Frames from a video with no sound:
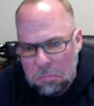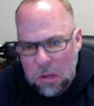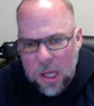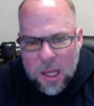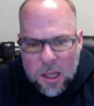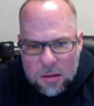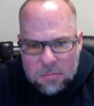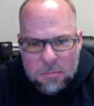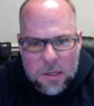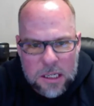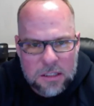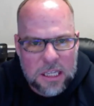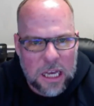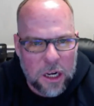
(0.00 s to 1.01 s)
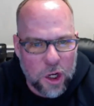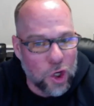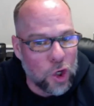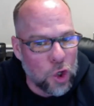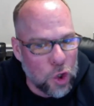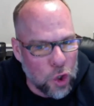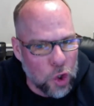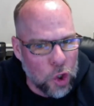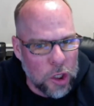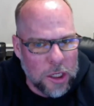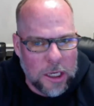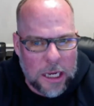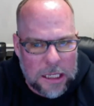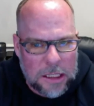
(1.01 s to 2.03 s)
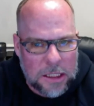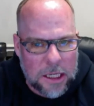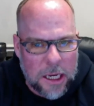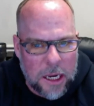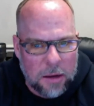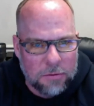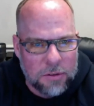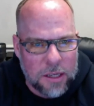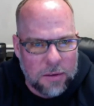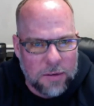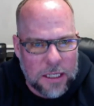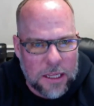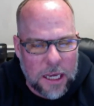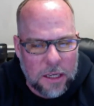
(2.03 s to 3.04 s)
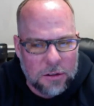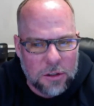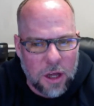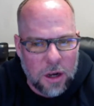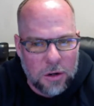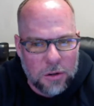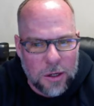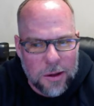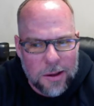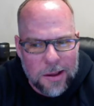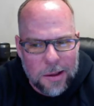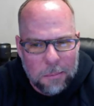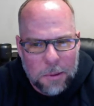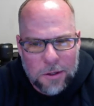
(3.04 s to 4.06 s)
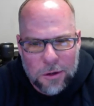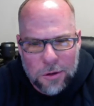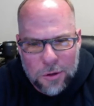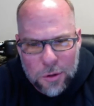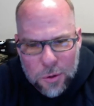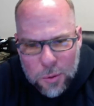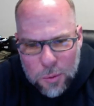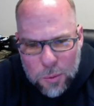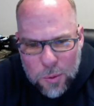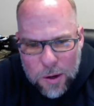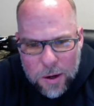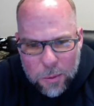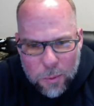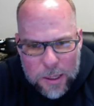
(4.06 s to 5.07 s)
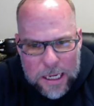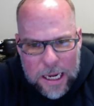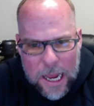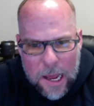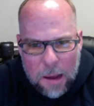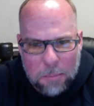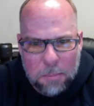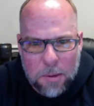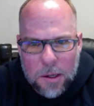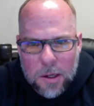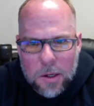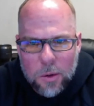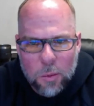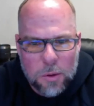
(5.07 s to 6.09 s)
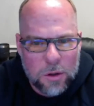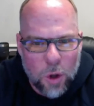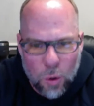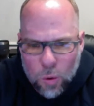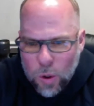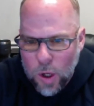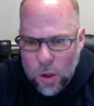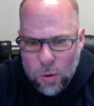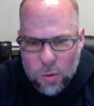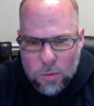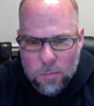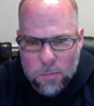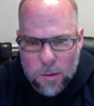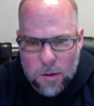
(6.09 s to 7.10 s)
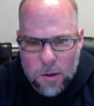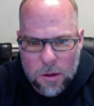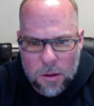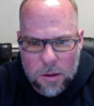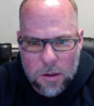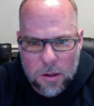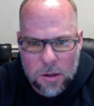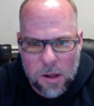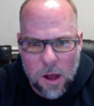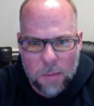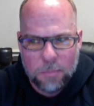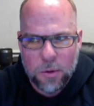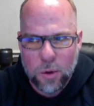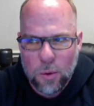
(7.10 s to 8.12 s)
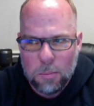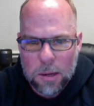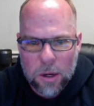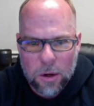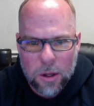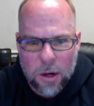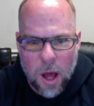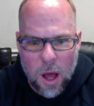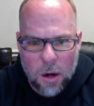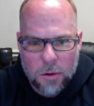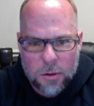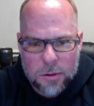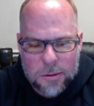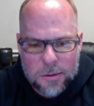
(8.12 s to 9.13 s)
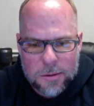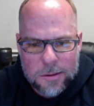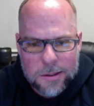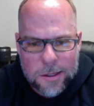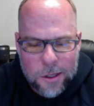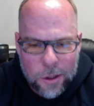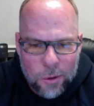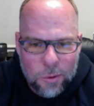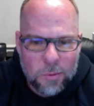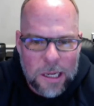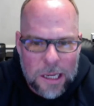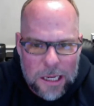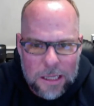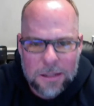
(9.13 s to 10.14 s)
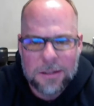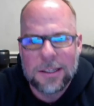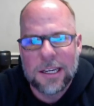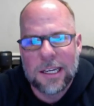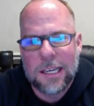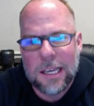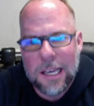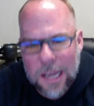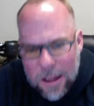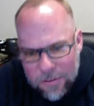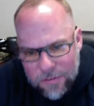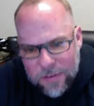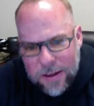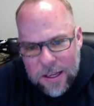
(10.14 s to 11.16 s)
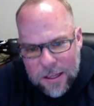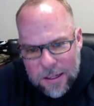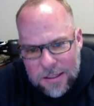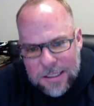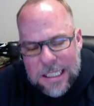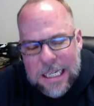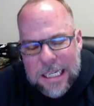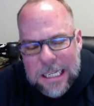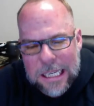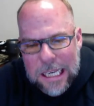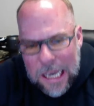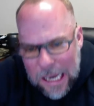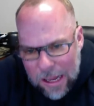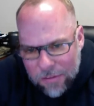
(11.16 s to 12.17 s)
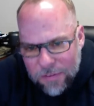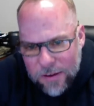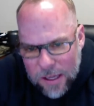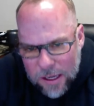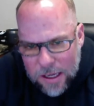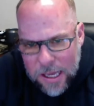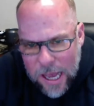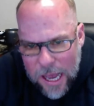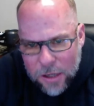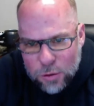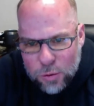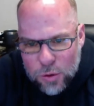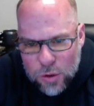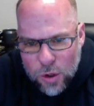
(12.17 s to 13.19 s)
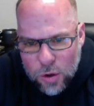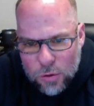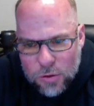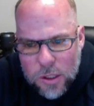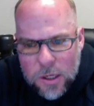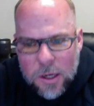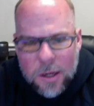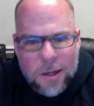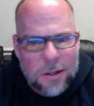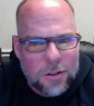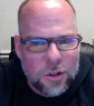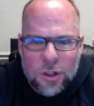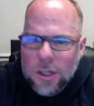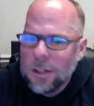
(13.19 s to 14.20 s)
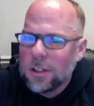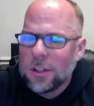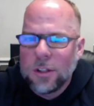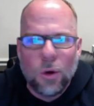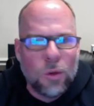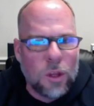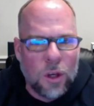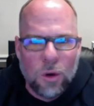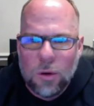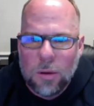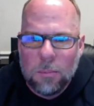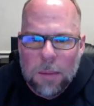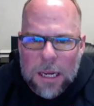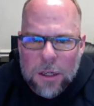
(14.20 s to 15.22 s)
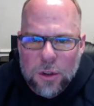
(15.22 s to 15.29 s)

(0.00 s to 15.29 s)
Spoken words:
bank. He's got a good nest egg of $70,000, but to do a rehab with total loan up to $1 million, you need significant cash reserves, just so that you can make